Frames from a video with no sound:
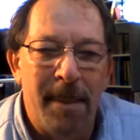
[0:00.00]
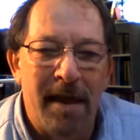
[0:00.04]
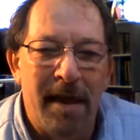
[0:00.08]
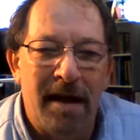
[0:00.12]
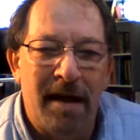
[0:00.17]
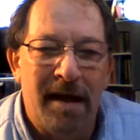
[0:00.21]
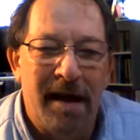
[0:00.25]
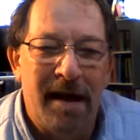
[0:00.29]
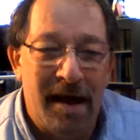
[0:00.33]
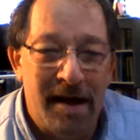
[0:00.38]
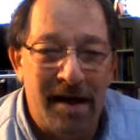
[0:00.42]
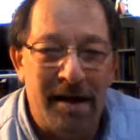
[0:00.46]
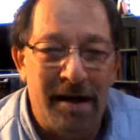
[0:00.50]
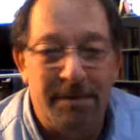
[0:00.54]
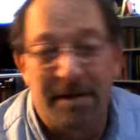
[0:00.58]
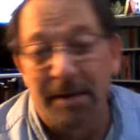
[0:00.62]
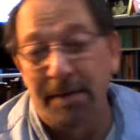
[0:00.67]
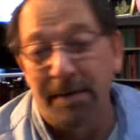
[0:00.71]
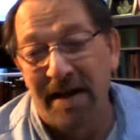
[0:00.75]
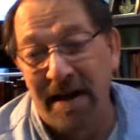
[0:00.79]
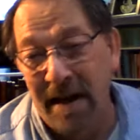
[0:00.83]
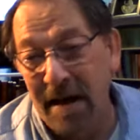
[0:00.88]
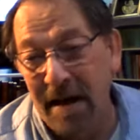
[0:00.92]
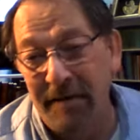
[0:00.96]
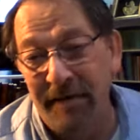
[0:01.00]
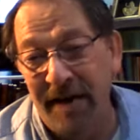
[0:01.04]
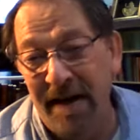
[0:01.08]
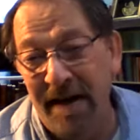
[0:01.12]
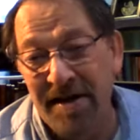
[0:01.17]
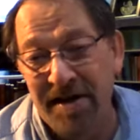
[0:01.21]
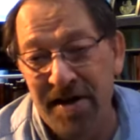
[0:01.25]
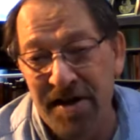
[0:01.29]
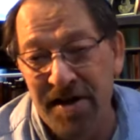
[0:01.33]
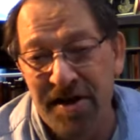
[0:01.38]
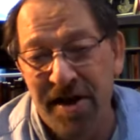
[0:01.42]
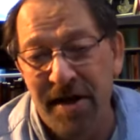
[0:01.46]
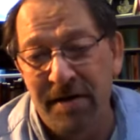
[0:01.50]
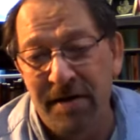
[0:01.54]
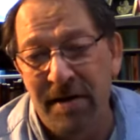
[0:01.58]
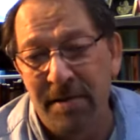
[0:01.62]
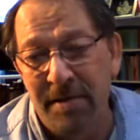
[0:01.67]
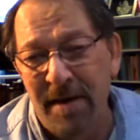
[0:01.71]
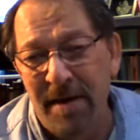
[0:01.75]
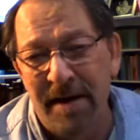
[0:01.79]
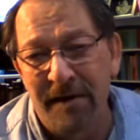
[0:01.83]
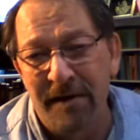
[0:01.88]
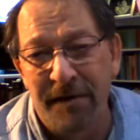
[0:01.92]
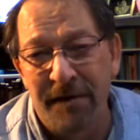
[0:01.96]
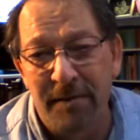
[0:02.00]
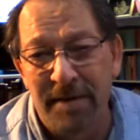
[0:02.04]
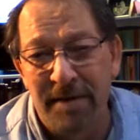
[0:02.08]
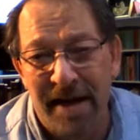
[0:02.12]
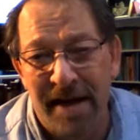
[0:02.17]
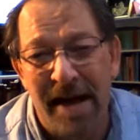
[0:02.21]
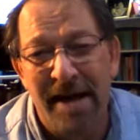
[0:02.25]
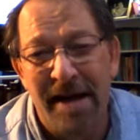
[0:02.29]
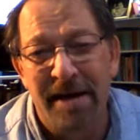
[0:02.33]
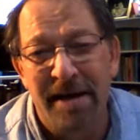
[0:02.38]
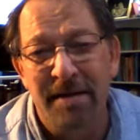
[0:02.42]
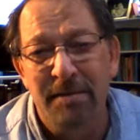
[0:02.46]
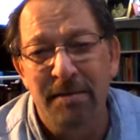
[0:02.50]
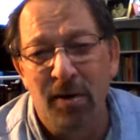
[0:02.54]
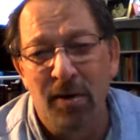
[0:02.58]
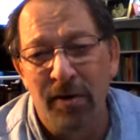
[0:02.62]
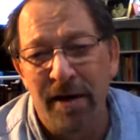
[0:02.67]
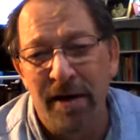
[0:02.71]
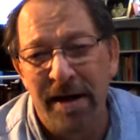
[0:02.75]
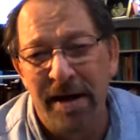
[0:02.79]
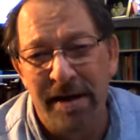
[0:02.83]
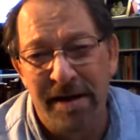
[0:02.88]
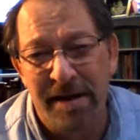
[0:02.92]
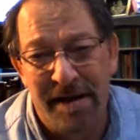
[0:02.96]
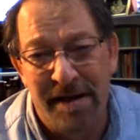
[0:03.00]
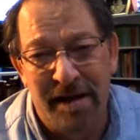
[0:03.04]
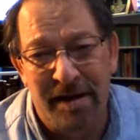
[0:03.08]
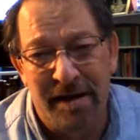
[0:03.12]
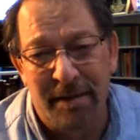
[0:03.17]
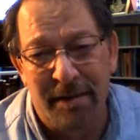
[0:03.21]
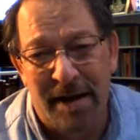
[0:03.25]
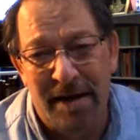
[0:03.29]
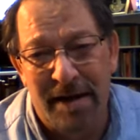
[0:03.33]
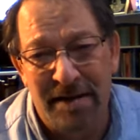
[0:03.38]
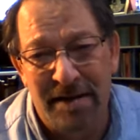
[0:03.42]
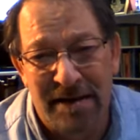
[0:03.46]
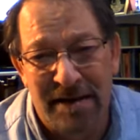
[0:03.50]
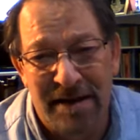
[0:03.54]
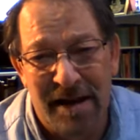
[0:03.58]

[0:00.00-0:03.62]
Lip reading: get up. The convention generally met from 10 in the morning until about